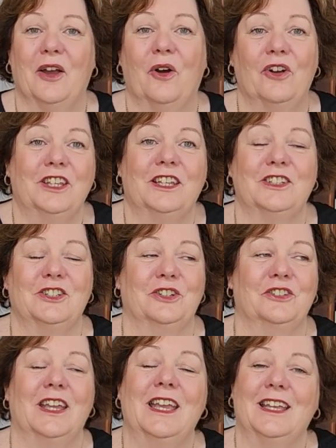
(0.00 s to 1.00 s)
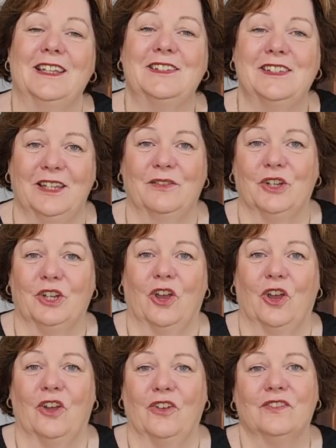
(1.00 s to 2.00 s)
All you can do is give it a
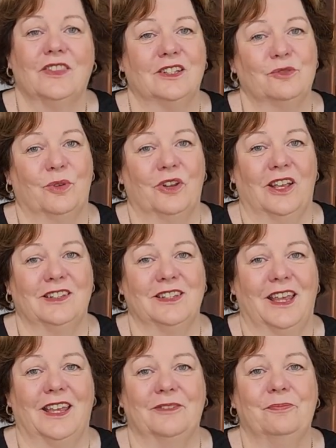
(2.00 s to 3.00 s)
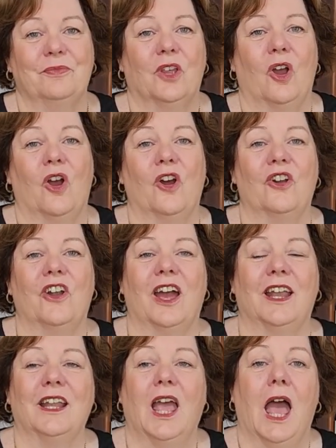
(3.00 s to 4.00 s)
go. That's what I say. All right.